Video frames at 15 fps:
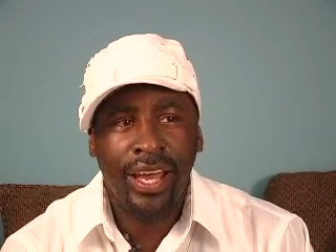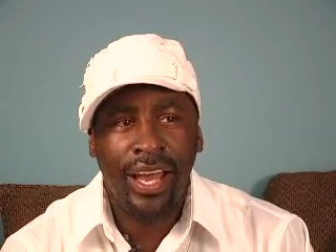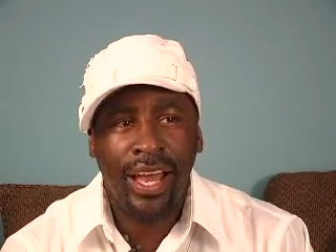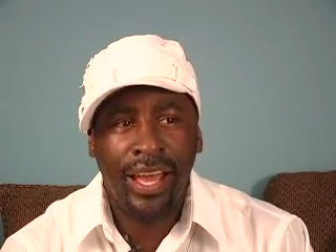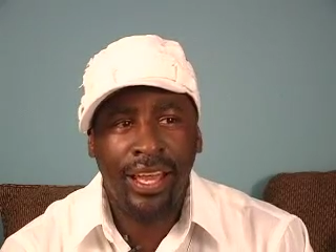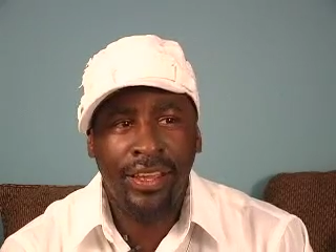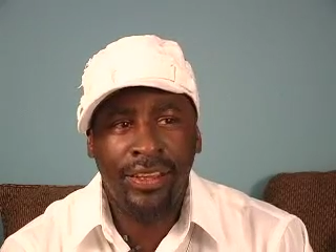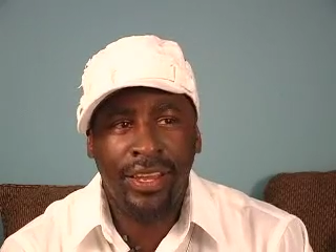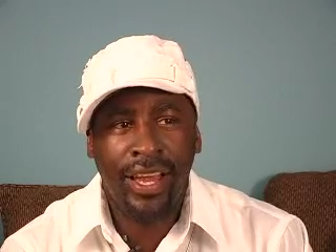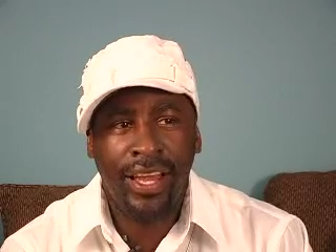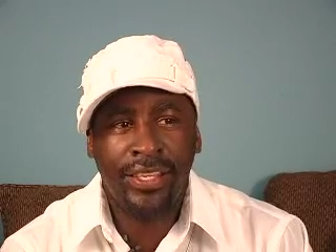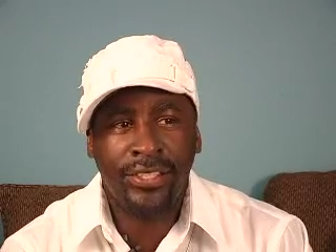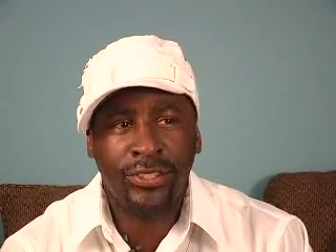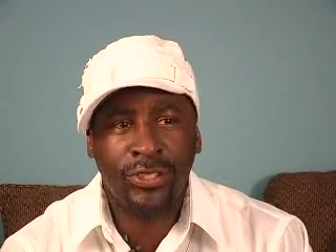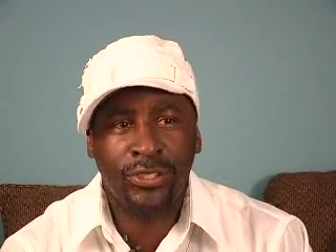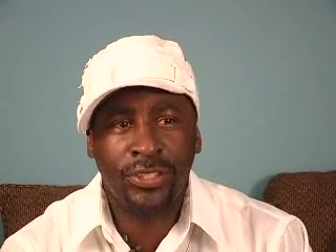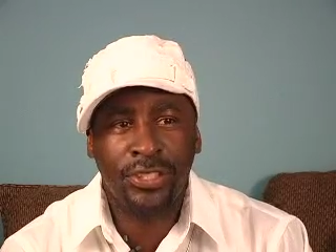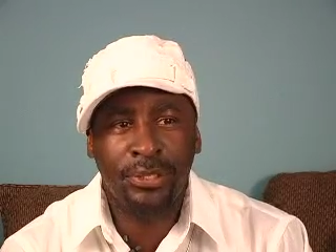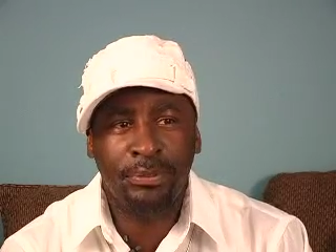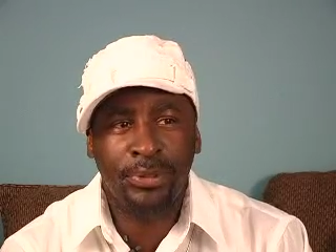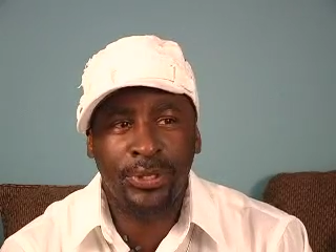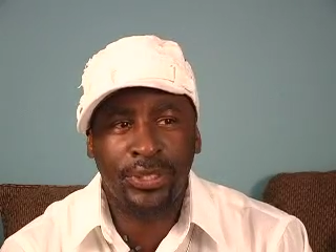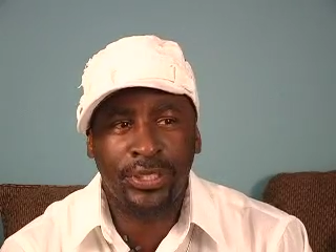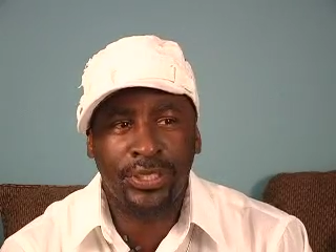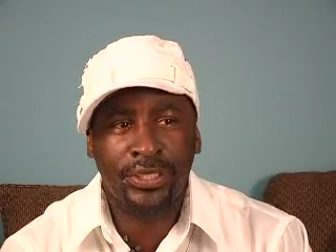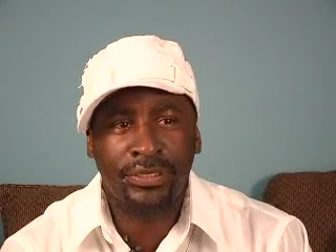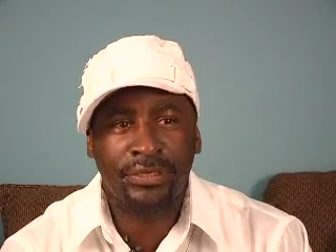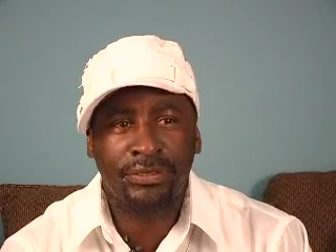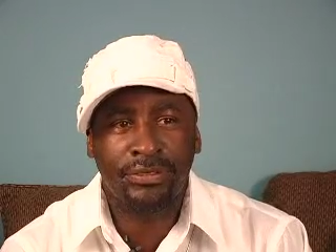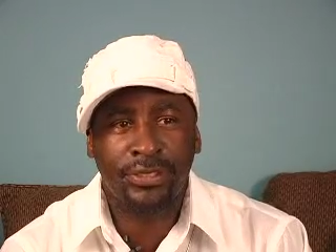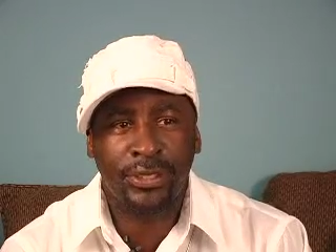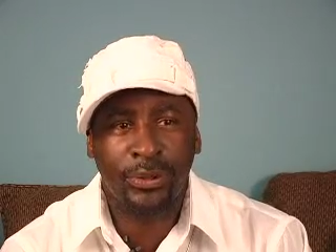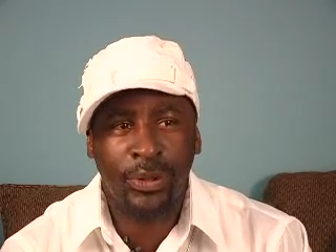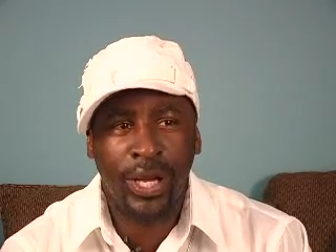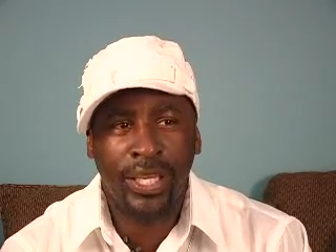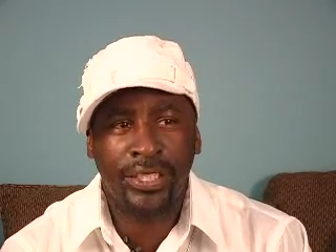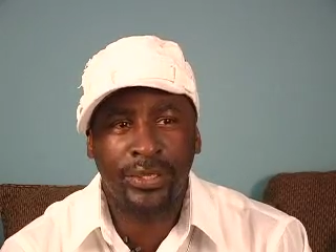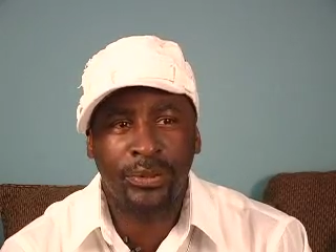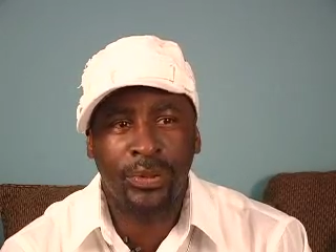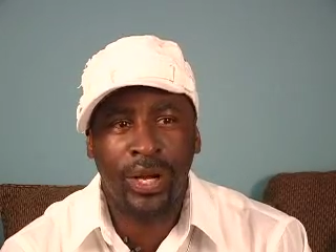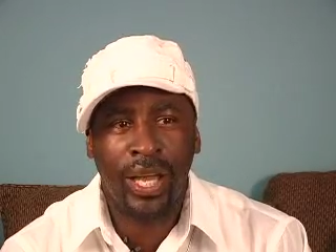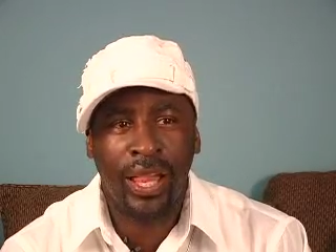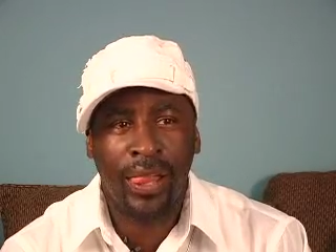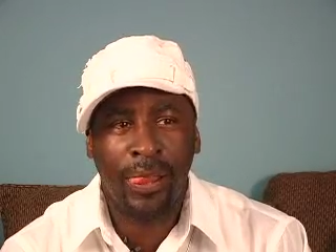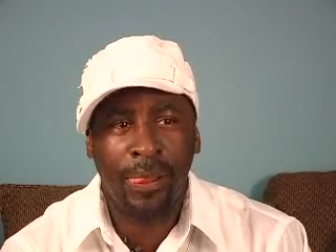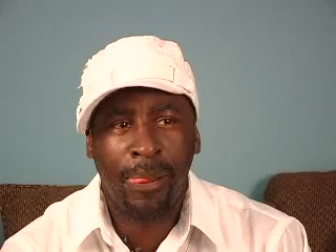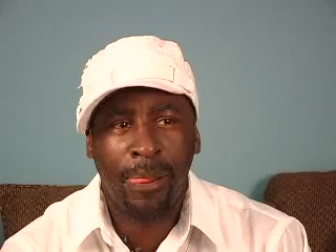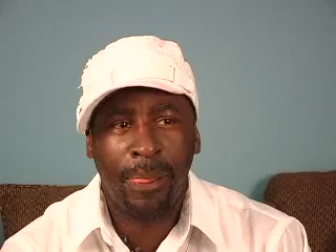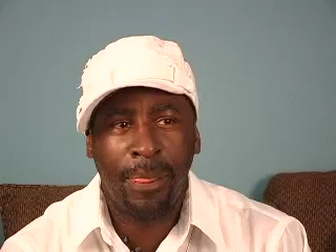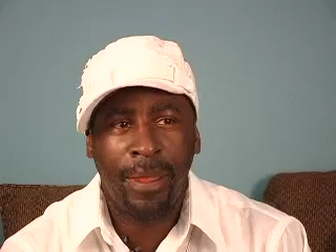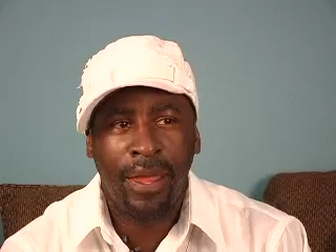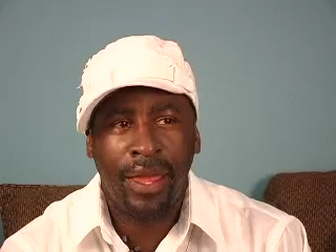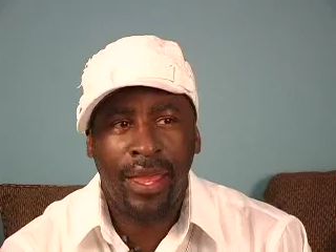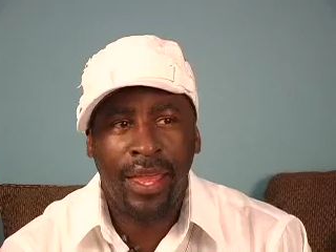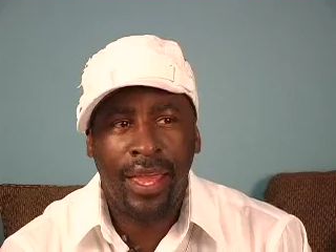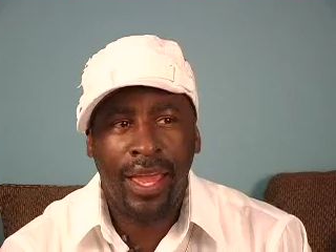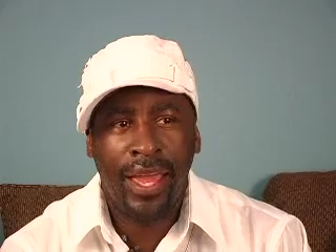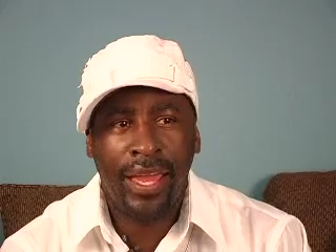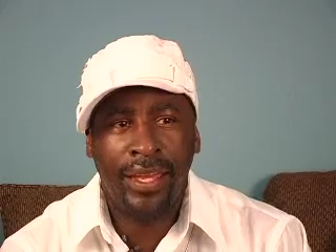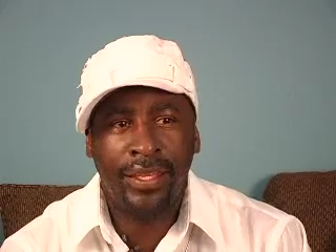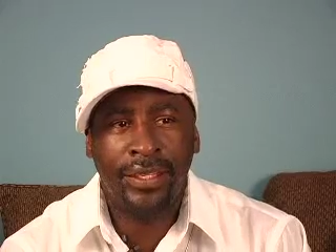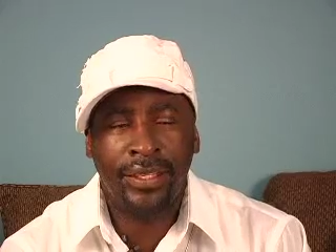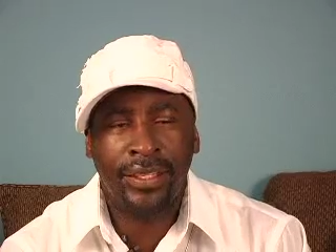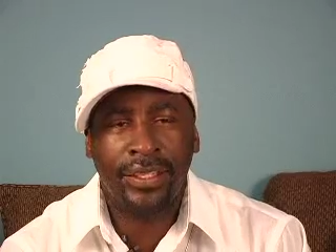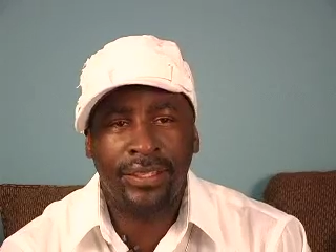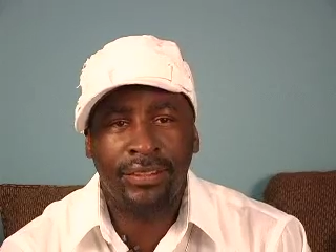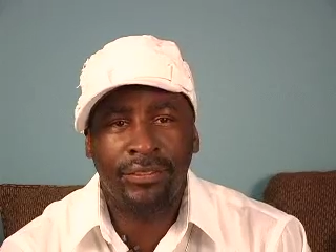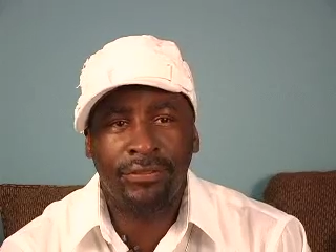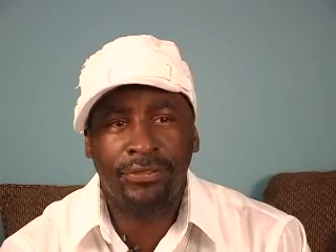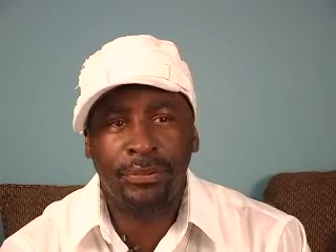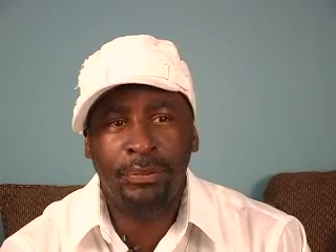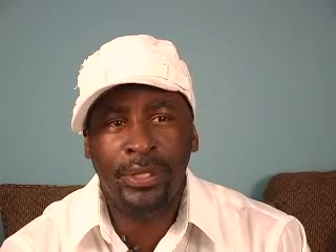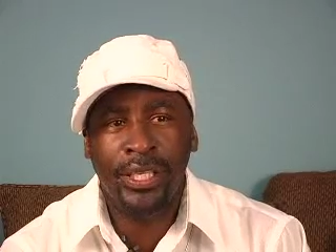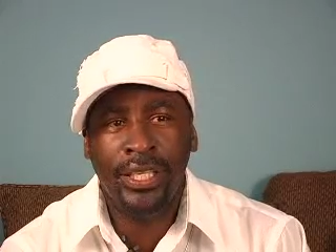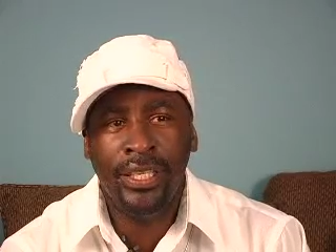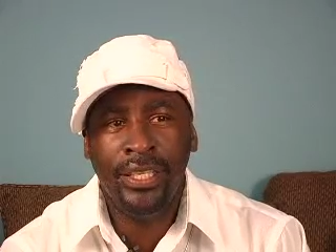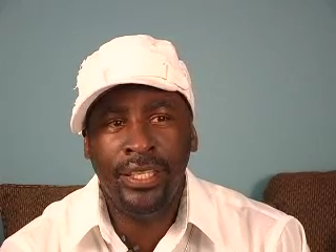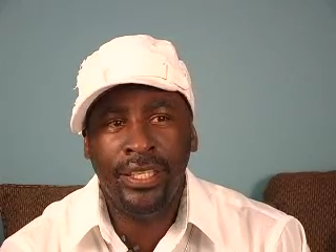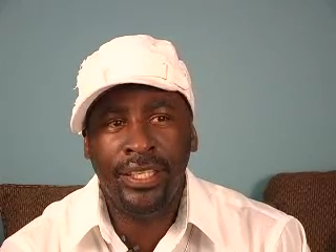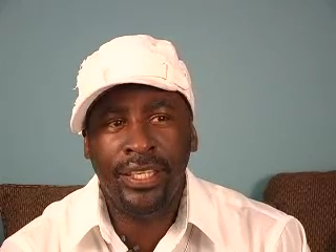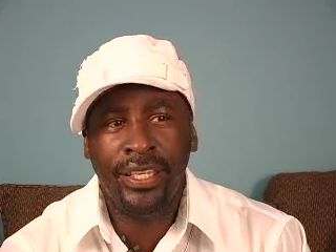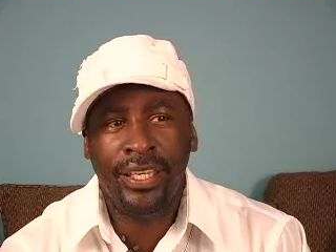I studied the book for quite a while, and for me,